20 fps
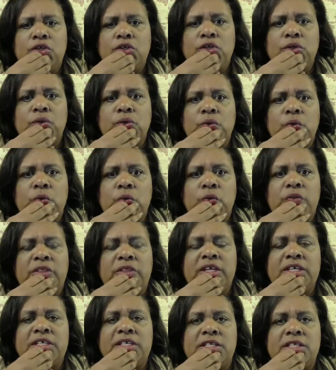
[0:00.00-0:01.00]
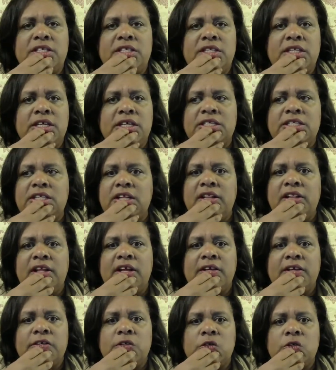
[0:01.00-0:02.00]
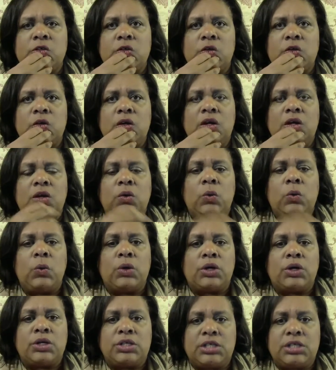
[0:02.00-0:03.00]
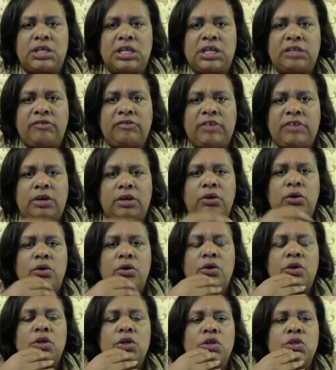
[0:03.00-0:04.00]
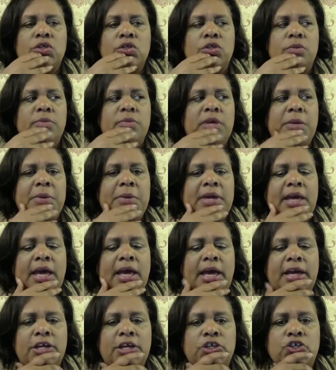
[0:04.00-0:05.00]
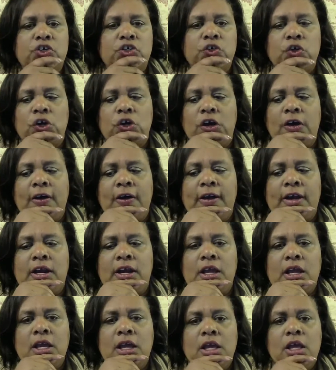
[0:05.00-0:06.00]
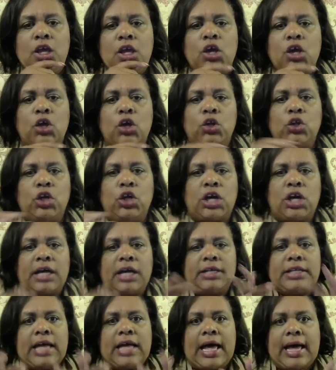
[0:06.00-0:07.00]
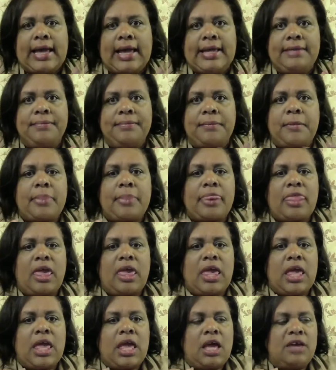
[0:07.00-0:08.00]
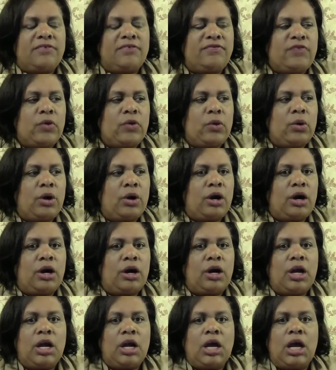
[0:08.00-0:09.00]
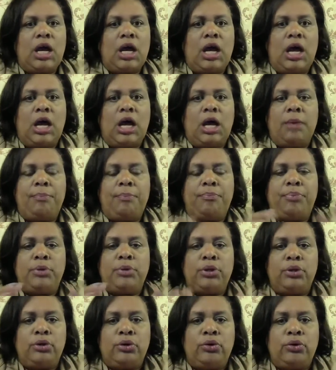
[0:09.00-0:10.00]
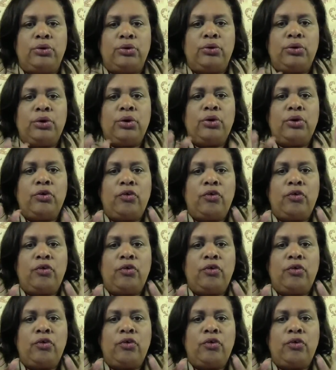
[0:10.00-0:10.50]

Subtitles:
do this, this, and this in order to get the vehicle. So maybe I should look online for a blue